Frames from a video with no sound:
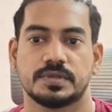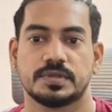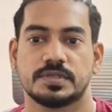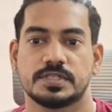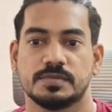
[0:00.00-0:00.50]

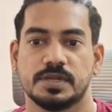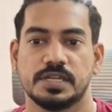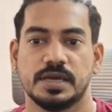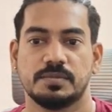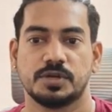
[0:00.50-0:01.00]

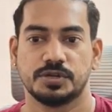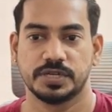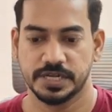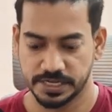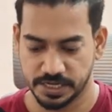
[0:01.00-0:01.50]
Similarly, I'm going to
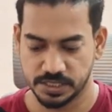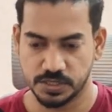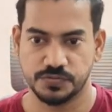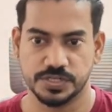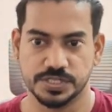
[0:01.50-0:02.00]
create
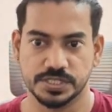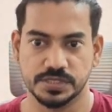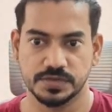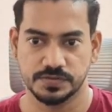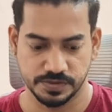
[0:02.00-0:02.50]
another
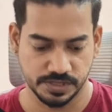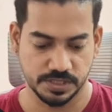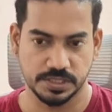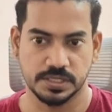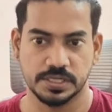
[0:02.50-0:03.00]
function with
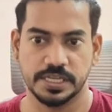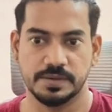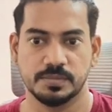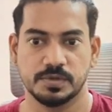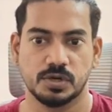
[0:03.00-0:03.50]
the
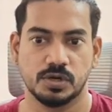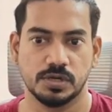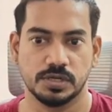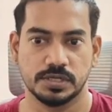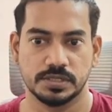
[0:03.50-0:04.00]
name
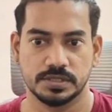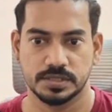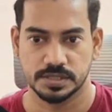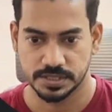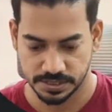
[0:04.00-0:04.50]
called
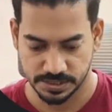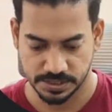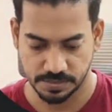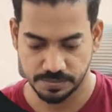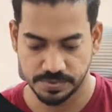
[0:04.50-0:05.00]

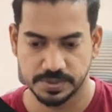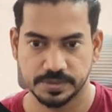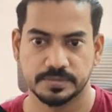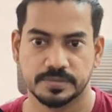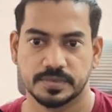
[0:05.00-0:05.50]
sub,
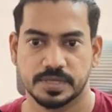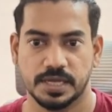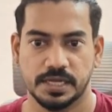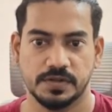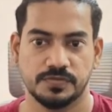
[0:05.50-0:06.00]

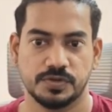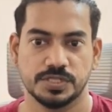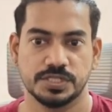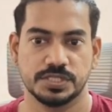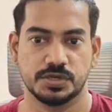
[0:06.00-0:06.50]
and of
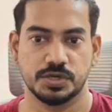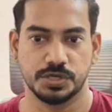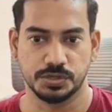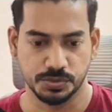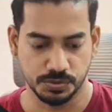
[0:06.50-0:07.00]
course it's
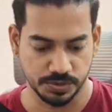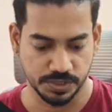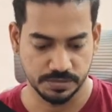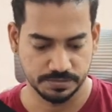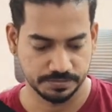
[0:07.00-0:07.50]
going to do
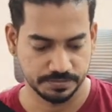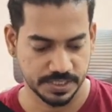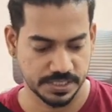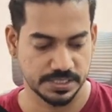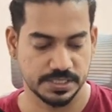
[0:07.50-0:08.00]
the
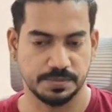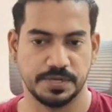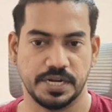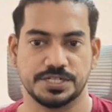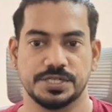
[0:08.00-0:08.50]

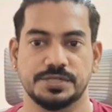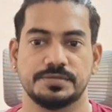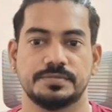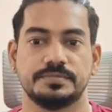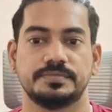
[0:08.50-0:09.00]
subtraction
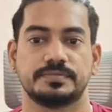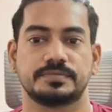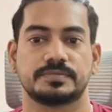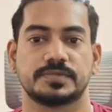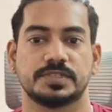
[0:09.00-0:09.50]

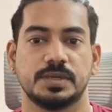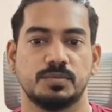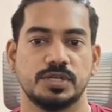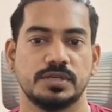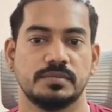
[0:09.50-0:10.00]

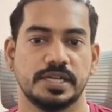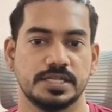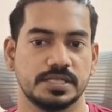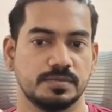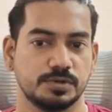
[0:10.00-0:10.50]
num1
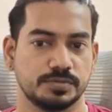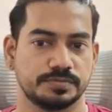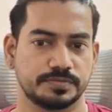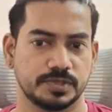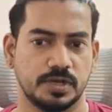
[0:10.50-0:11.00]
minus num2,
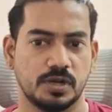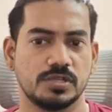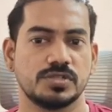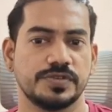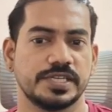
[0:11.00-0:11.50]
or
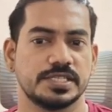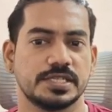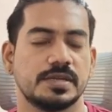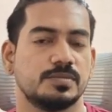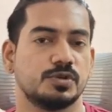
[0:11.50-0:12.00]
also we can
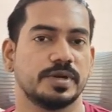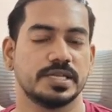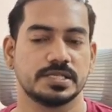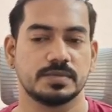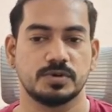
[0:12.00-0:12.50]
say num2
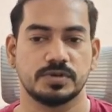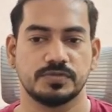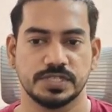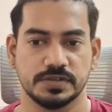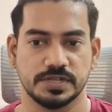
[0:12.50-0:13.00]
minus num1,
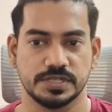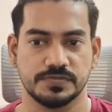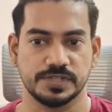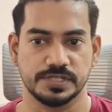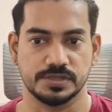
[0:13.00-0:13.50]
whichever is
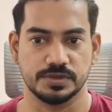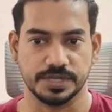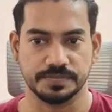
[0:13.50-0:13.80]
feels okay.